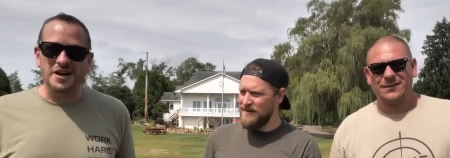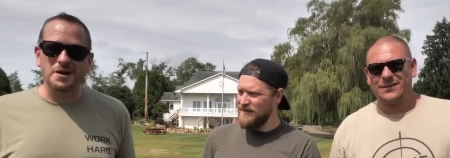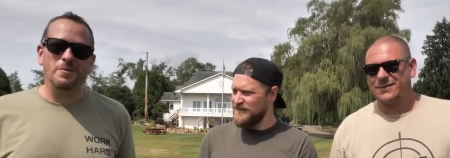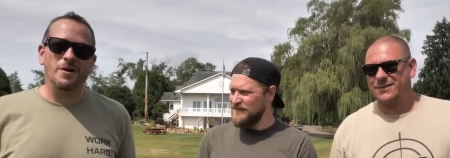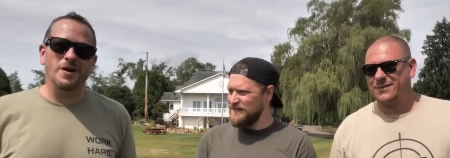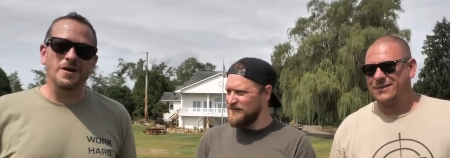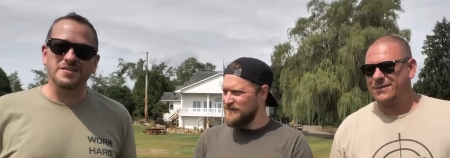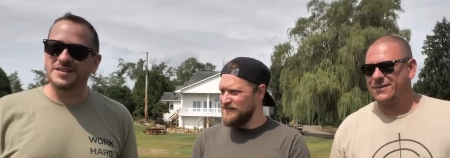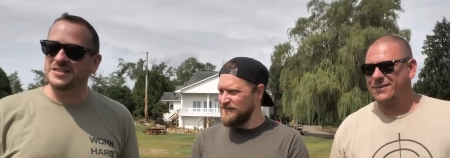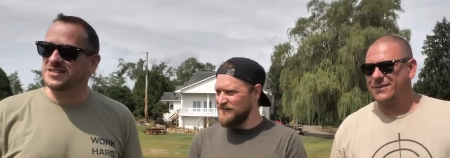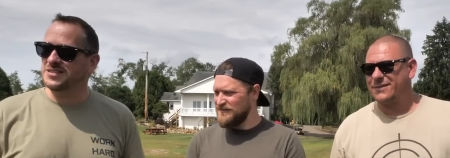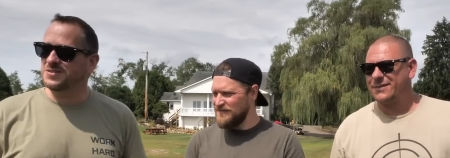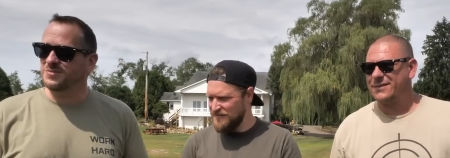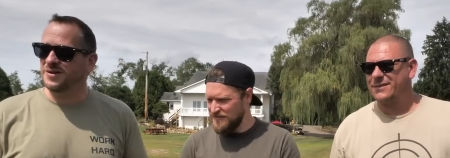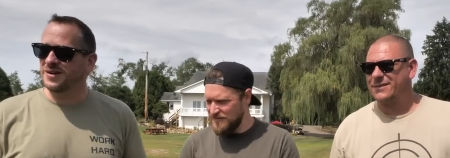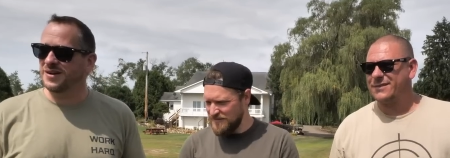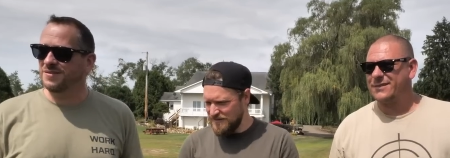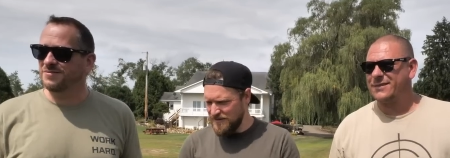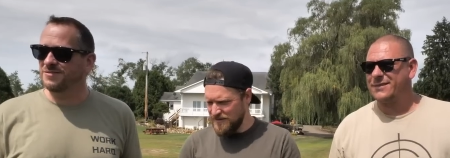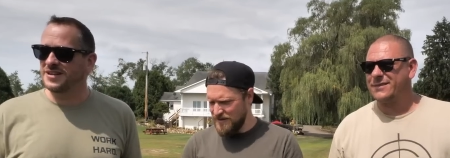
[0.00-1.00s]
Speaker 1: Air Park. This is
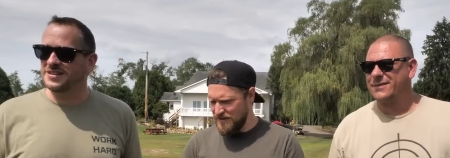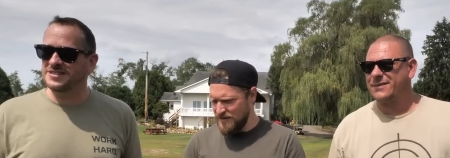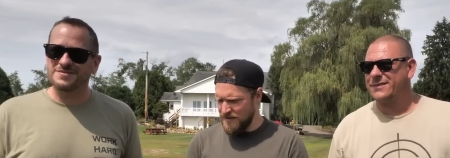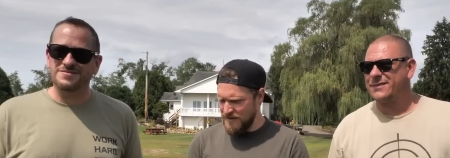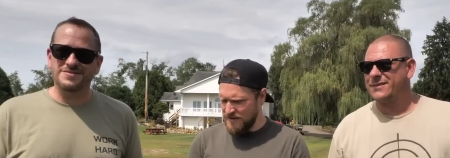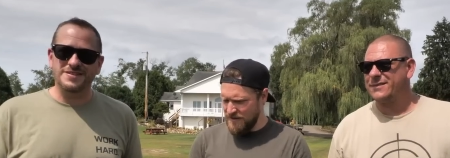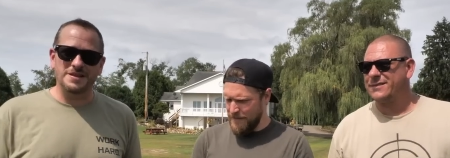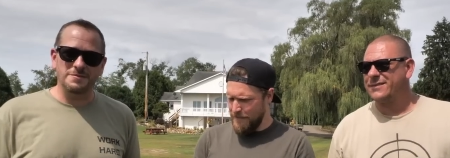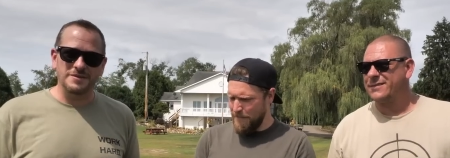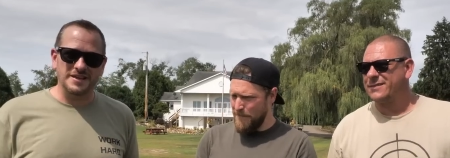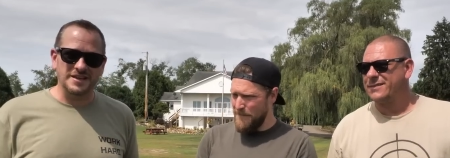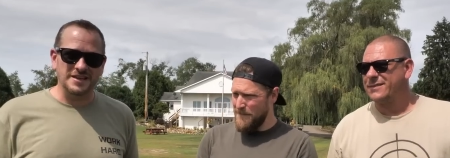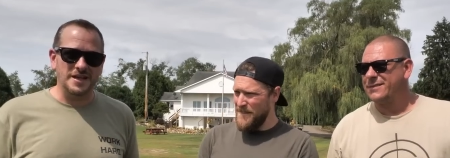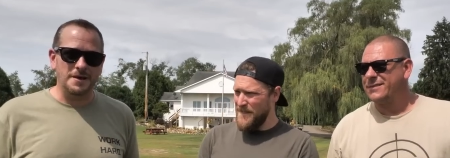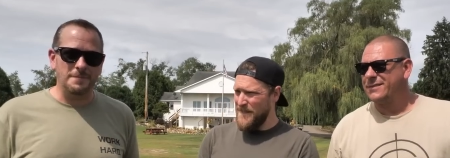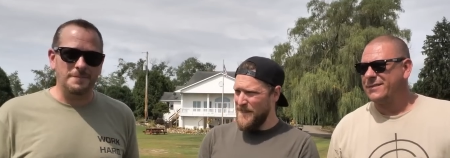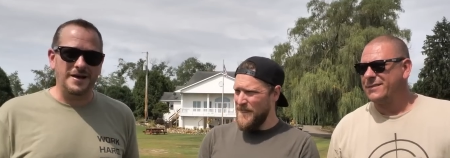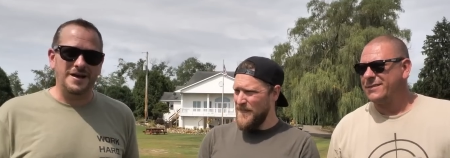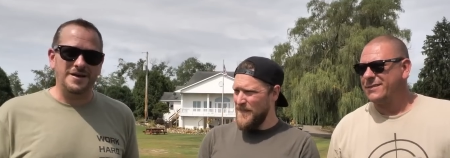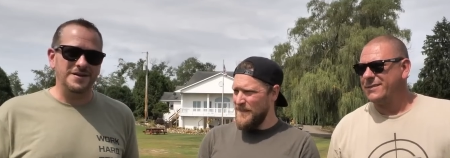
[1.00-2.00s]
where our friends and family can
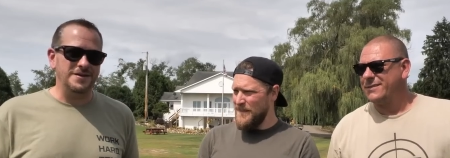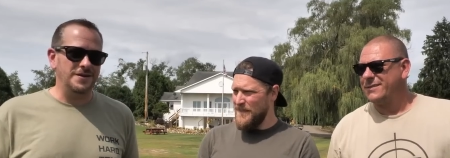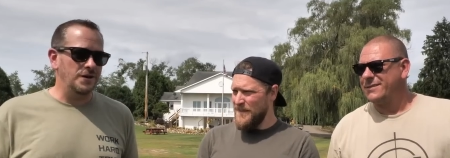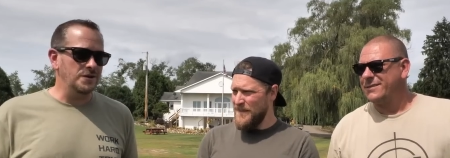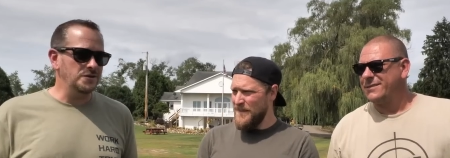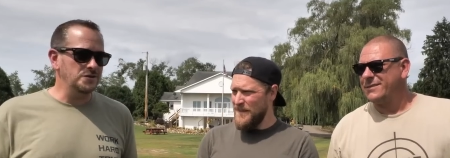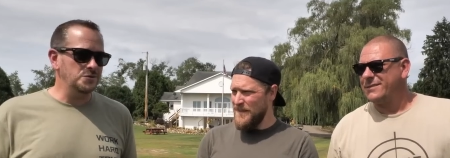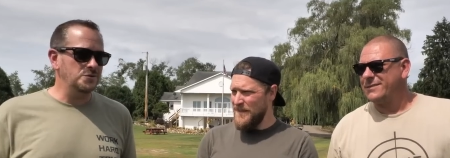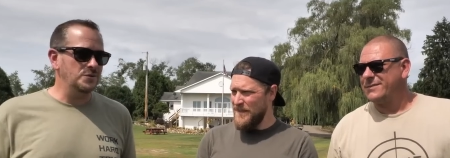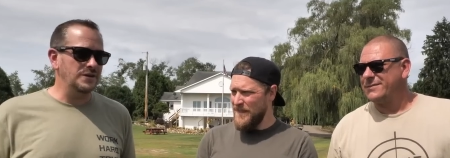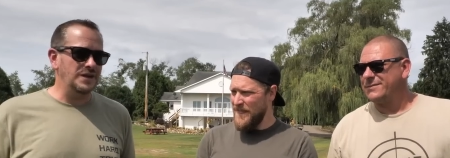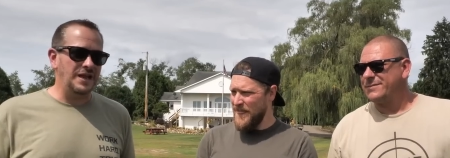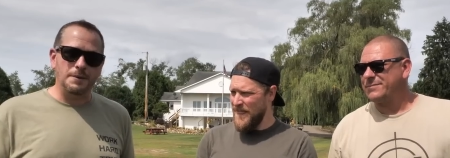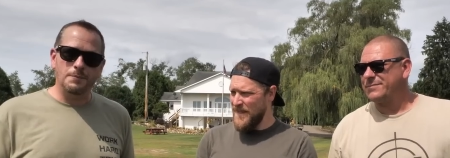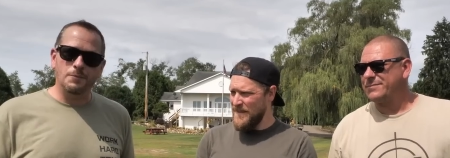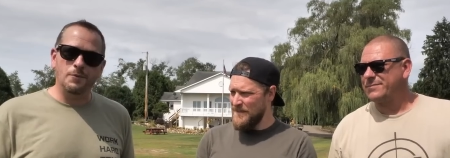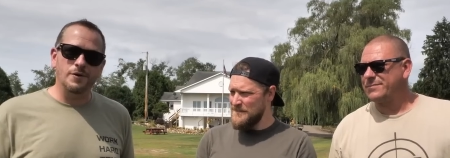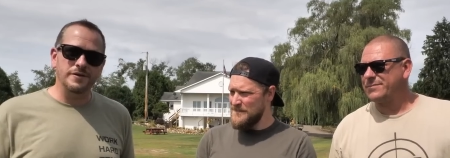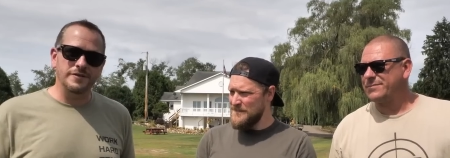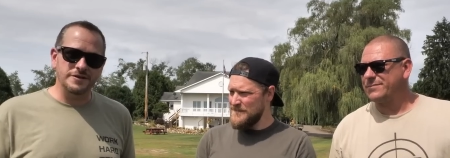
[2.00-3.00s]
come out and also do a
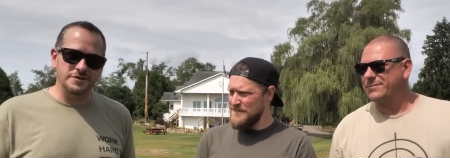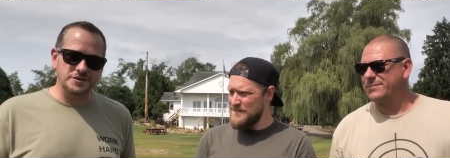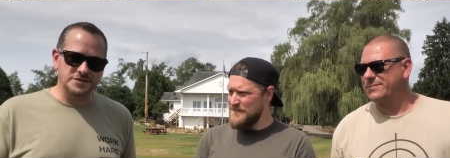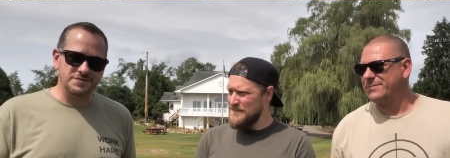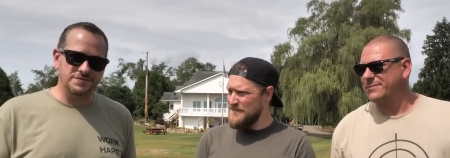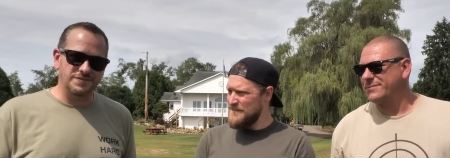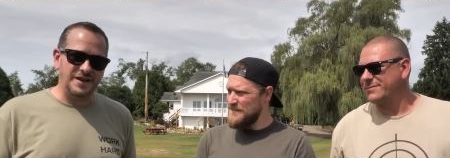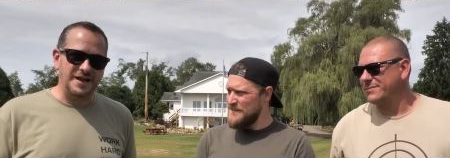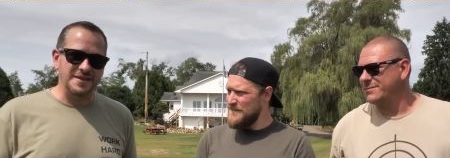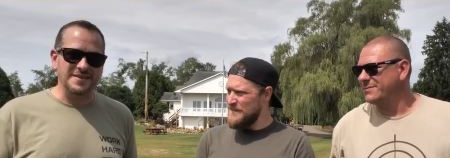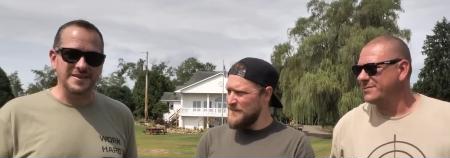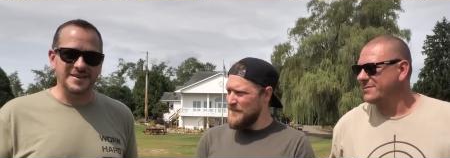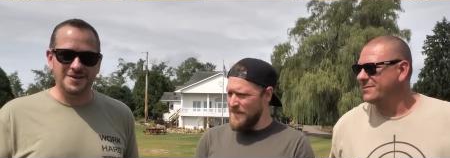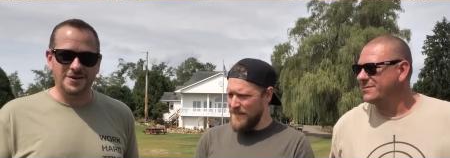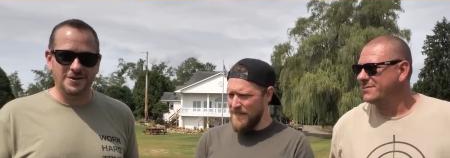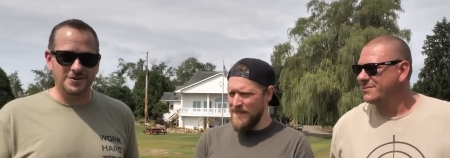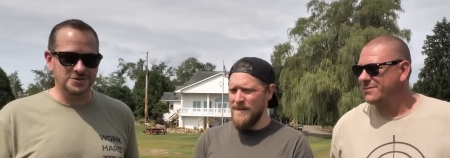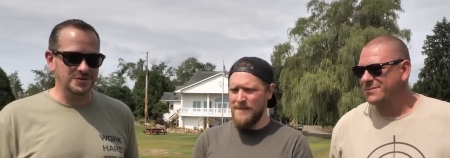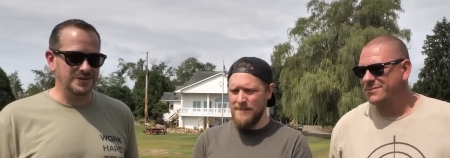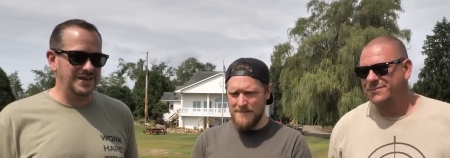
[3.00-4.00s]
lot more than just fly. They
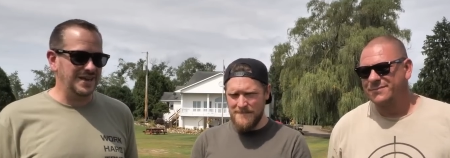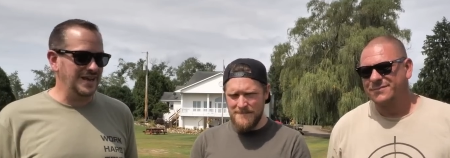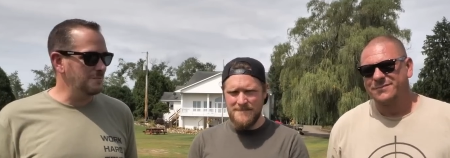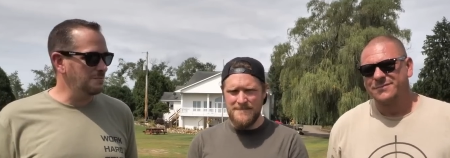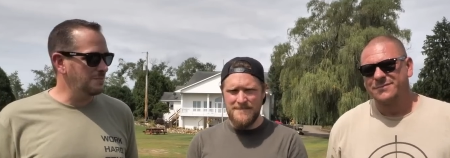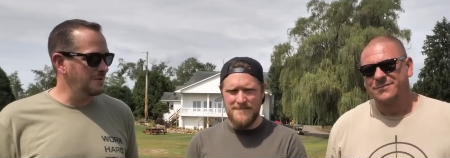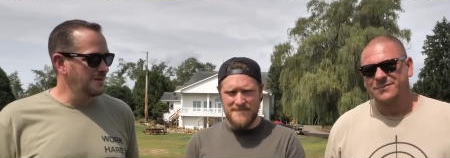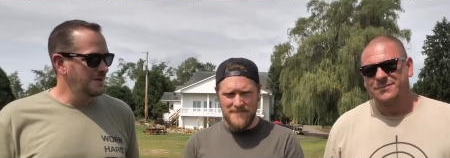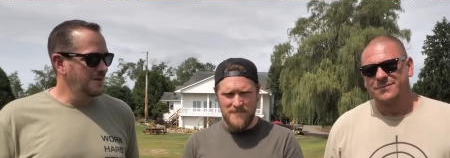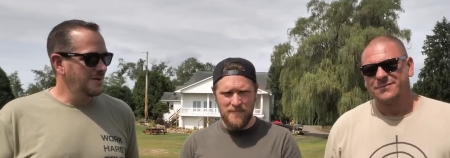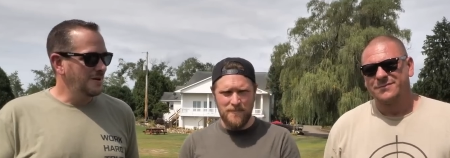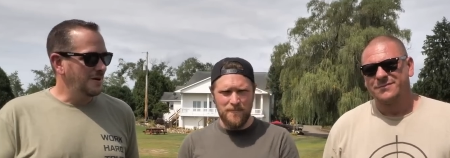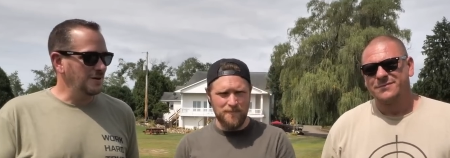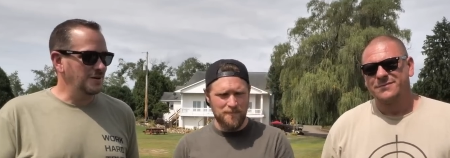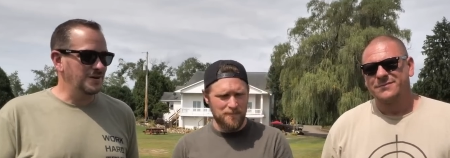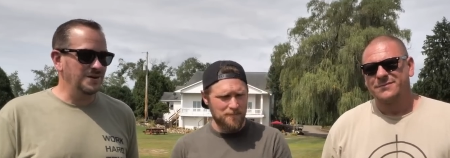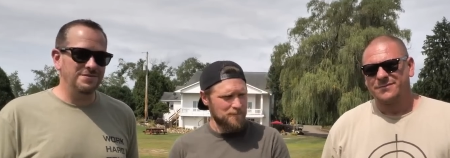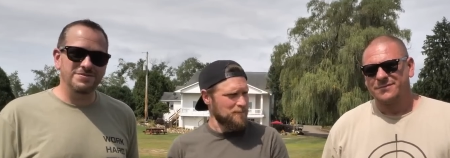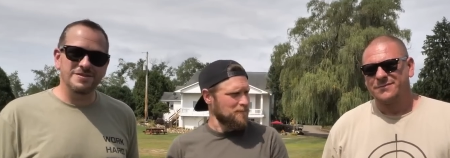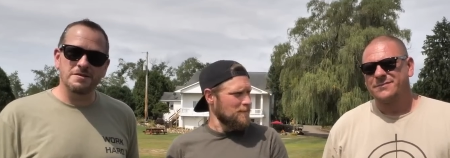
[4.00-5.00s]
can also camp.
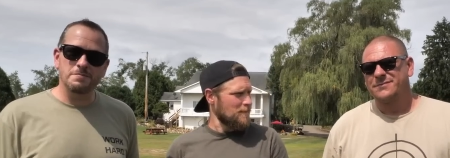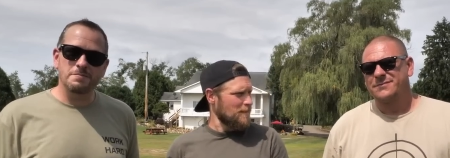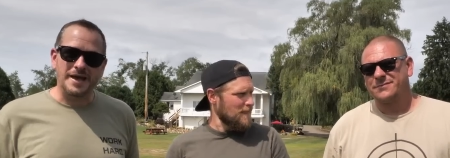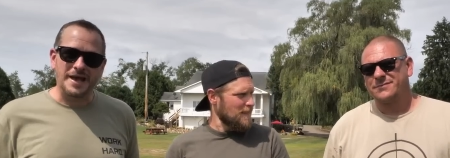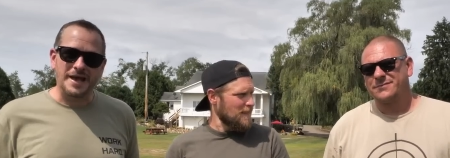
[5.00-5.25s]
Our good friend